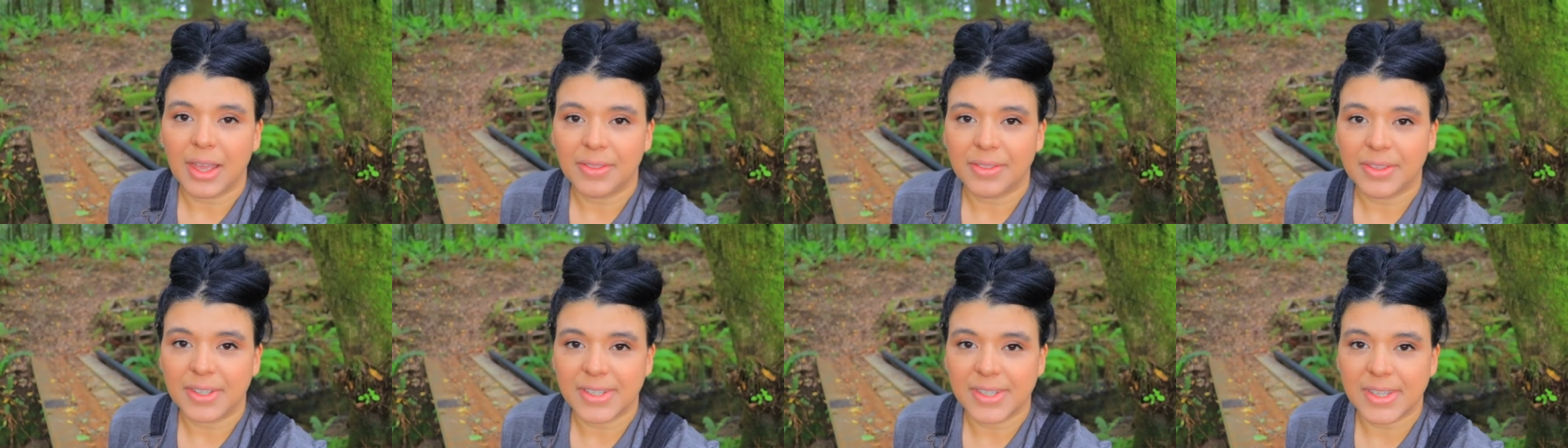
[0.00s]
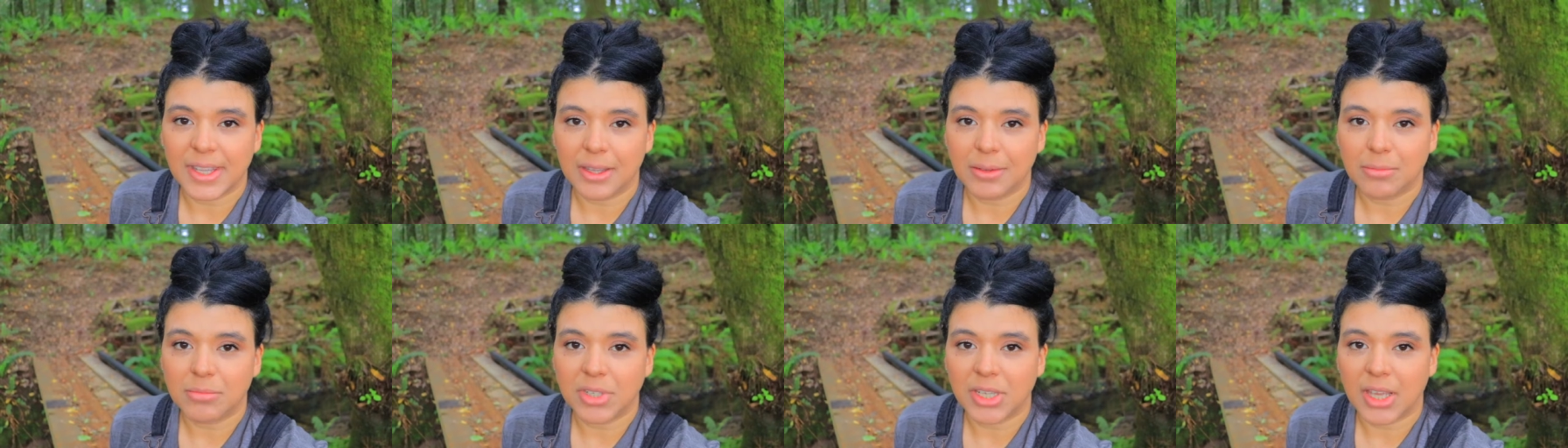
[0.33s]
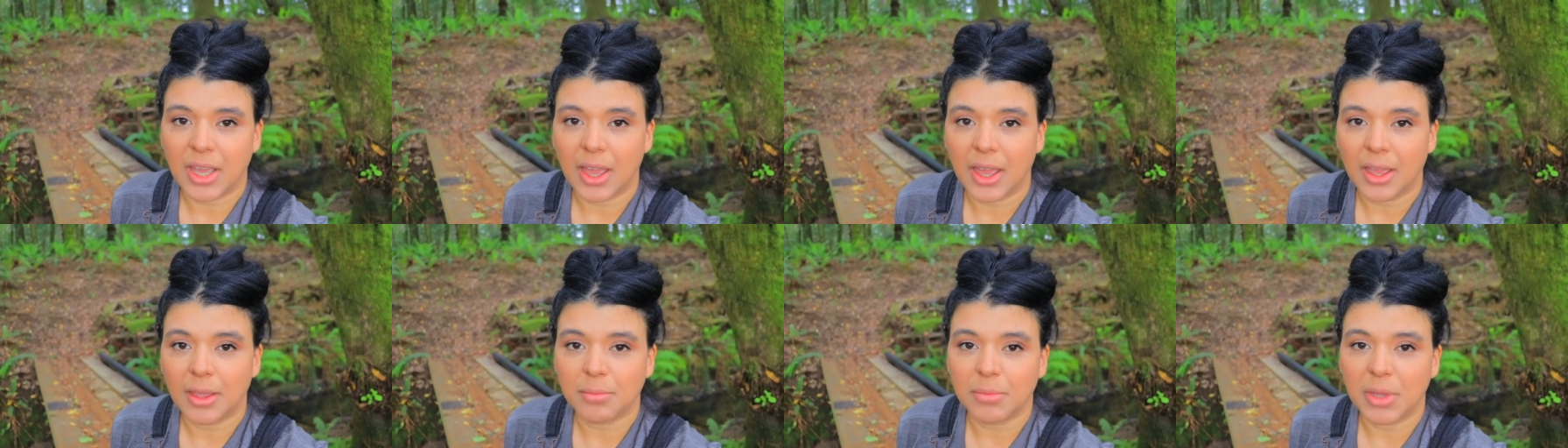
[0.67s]
at the same
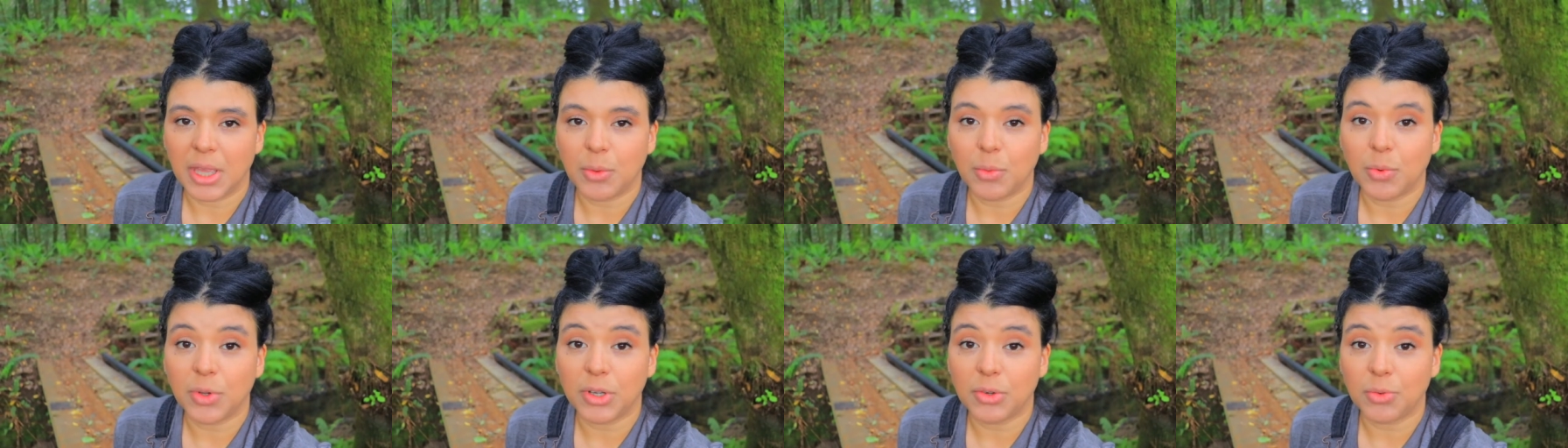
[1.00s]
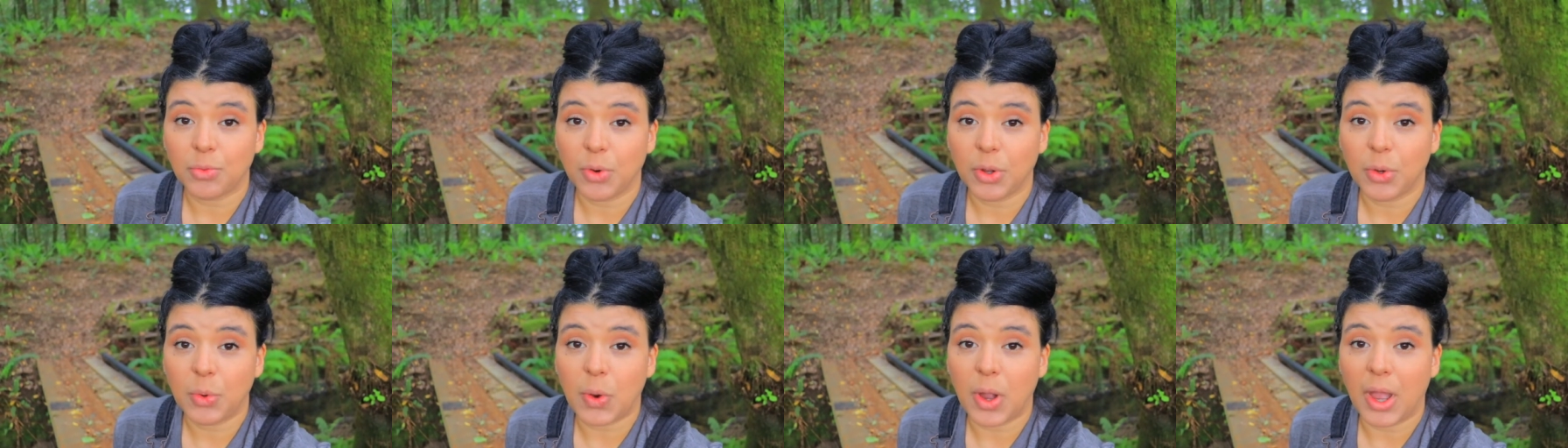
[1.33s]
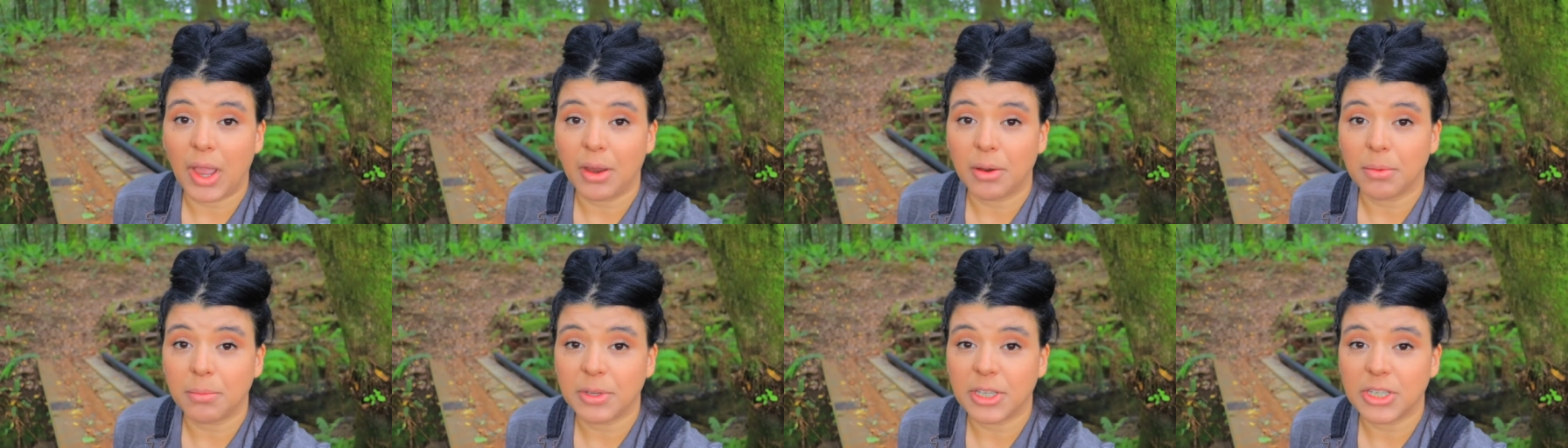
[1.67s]
time it wouldn't
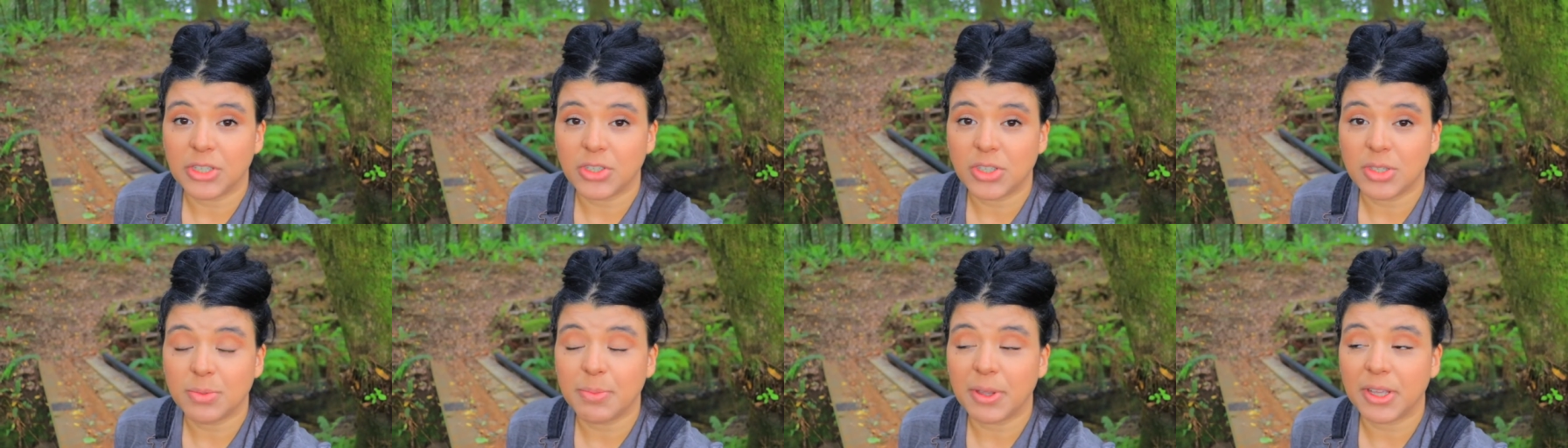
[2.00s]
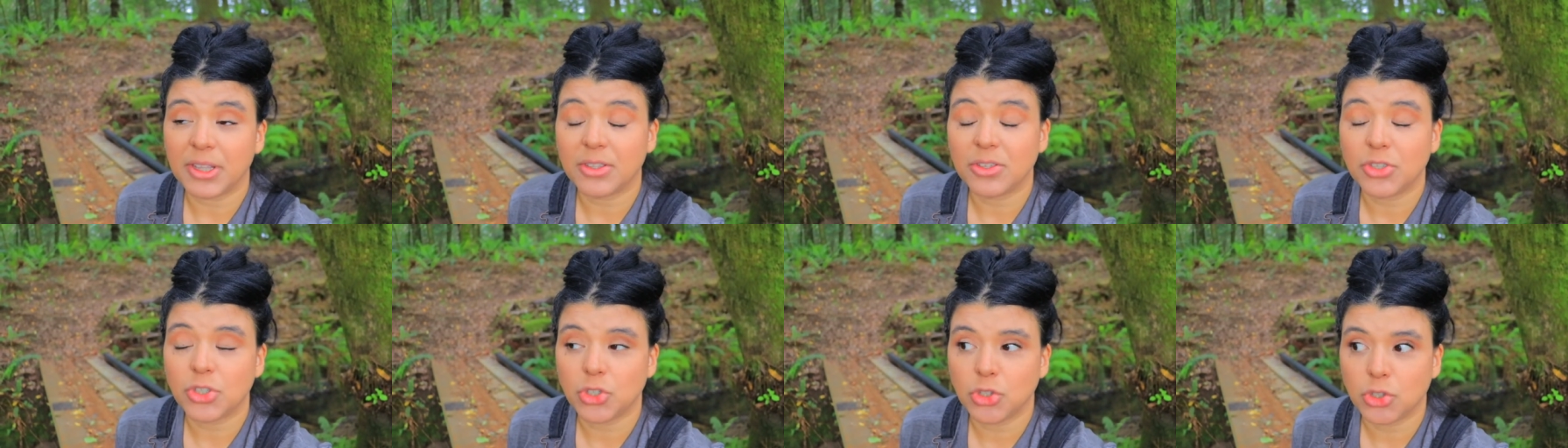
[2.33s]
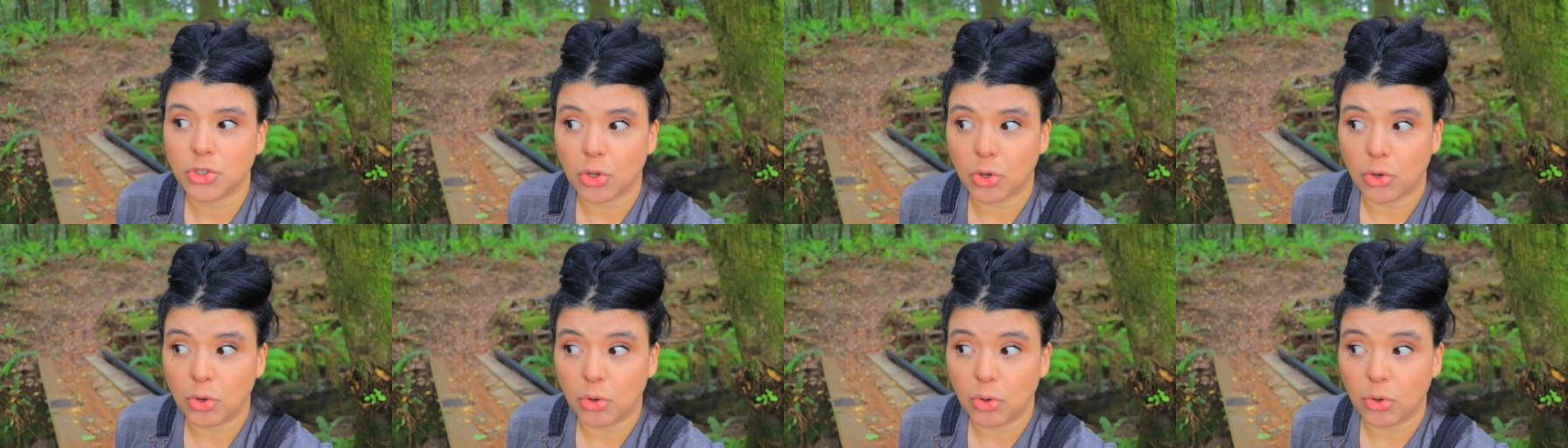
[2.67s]
require me to spend
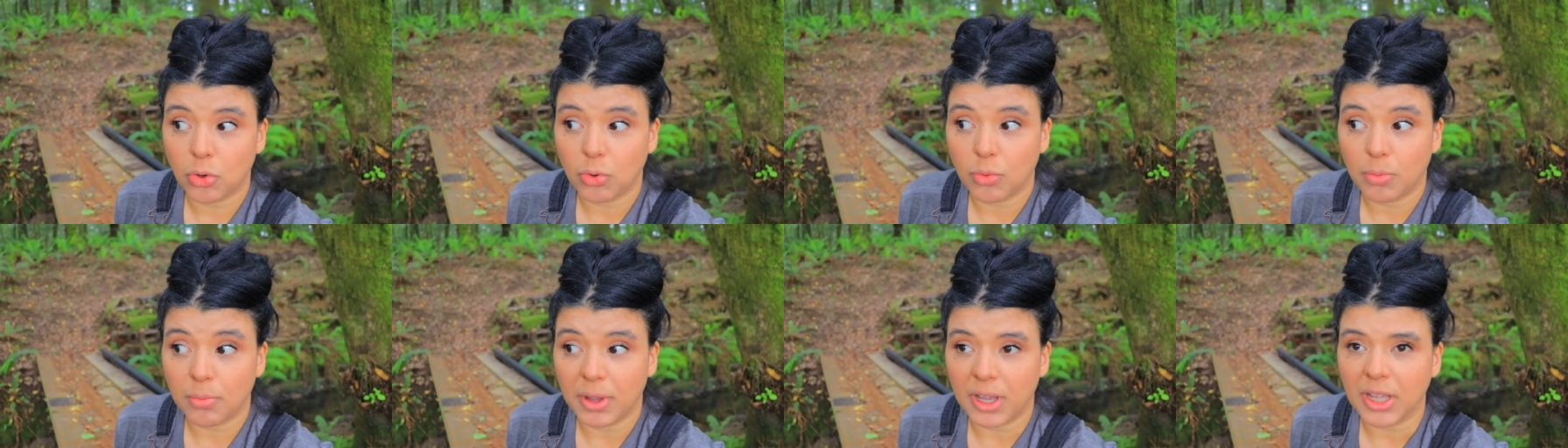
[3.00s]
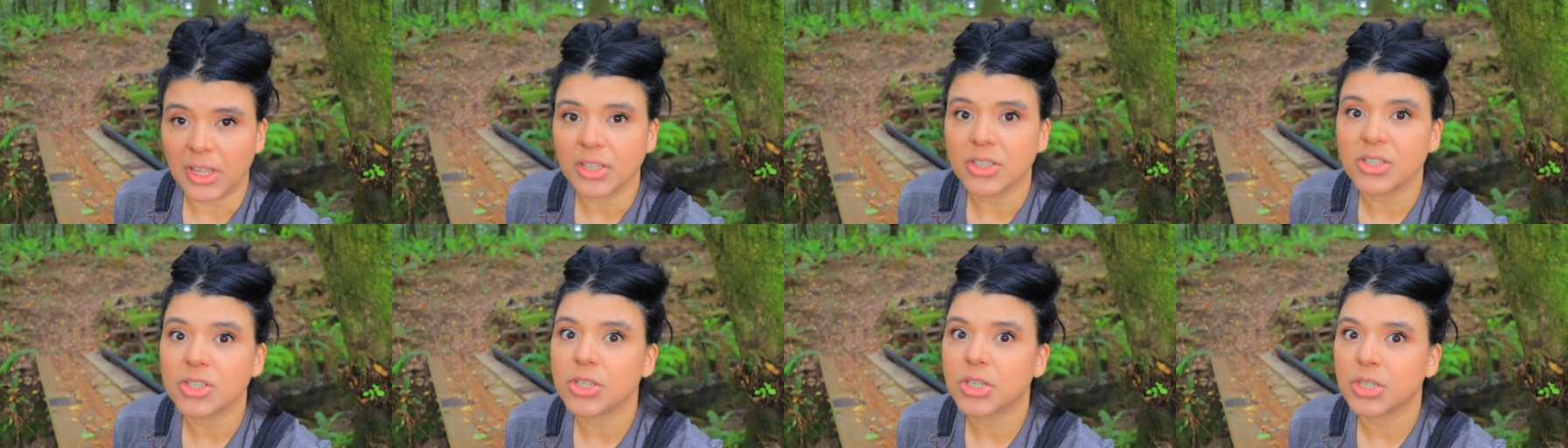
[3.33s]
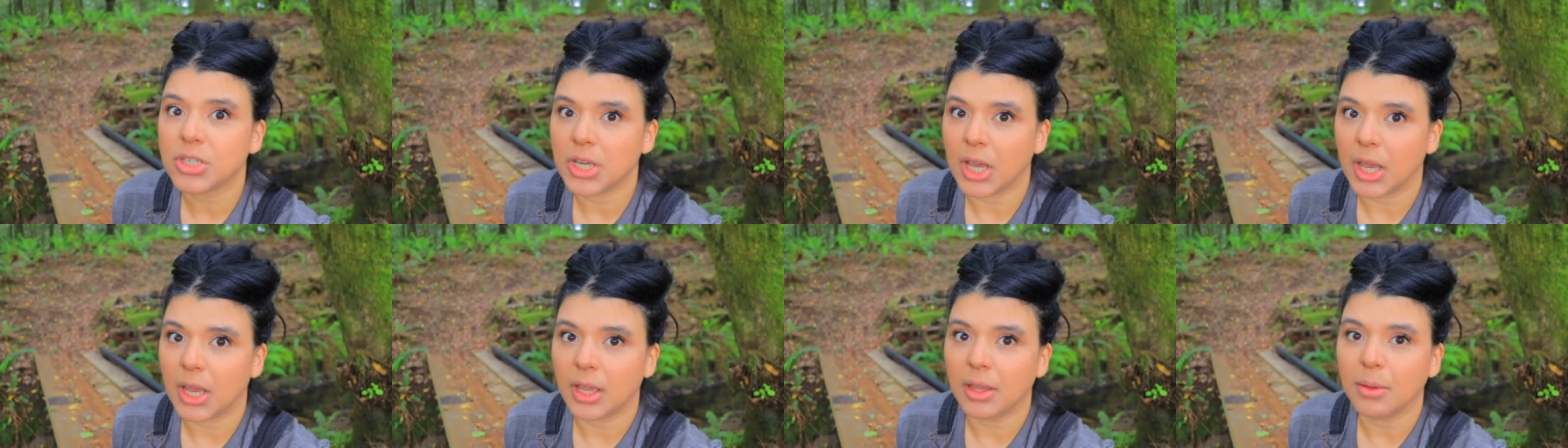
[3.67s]
so much
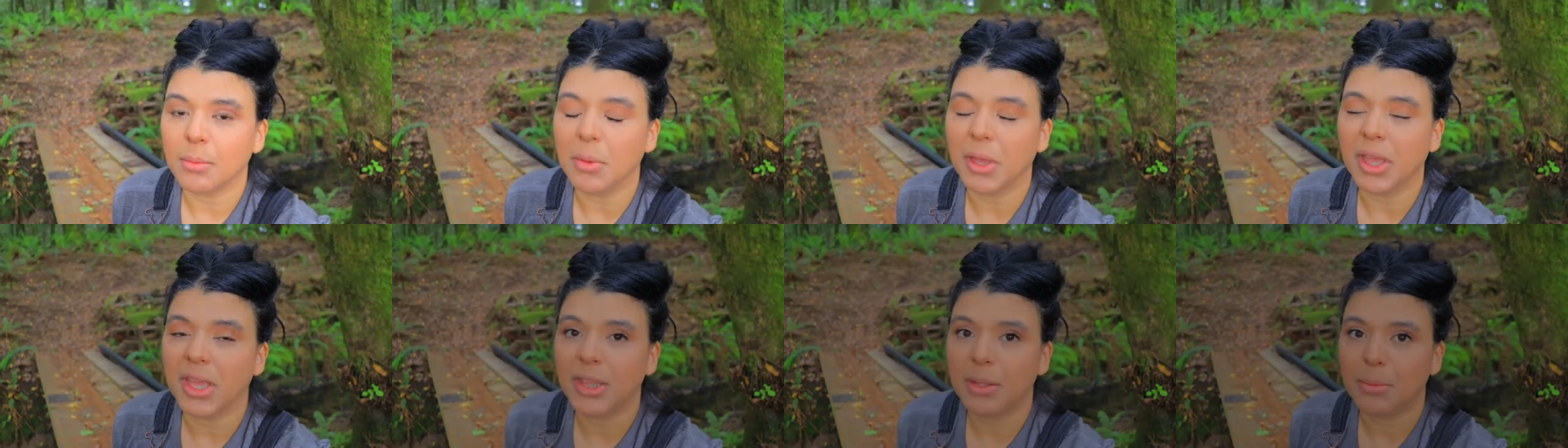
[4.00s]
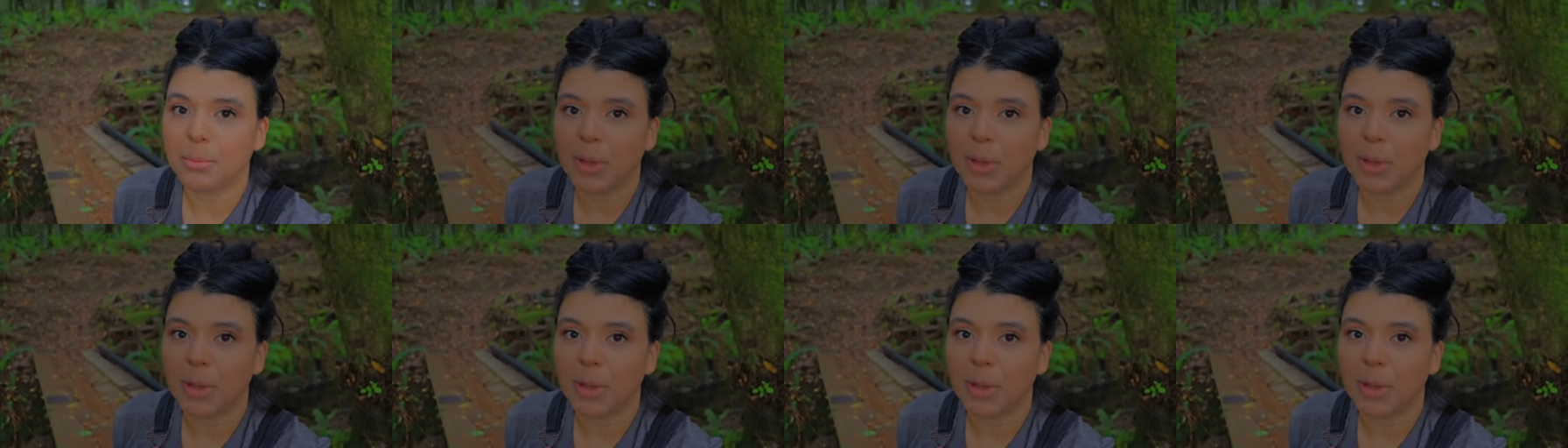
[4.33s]
time in the